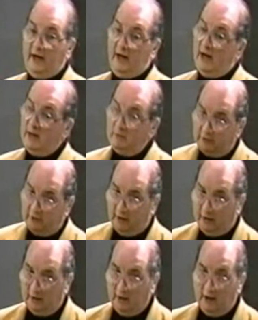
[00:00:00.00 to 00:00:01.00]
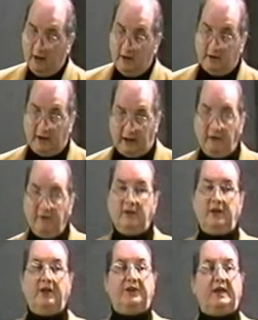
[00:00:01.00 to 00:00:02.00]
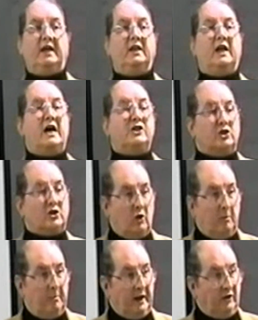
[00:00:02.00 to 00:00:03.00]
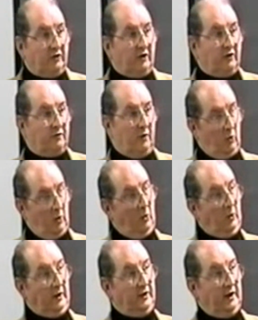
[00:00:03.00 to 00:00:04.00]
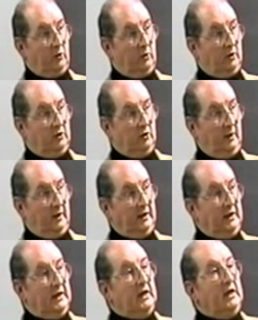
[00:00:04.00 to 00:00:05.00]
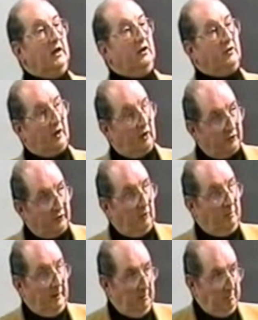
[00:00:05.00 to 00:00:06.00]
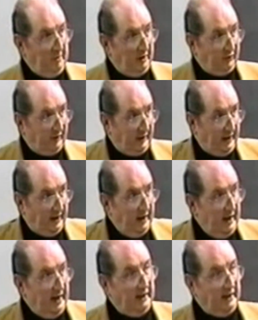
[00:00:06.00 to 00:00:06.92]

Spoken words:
And I'm saying that even the theological basis for what we think we're doing has also been misled.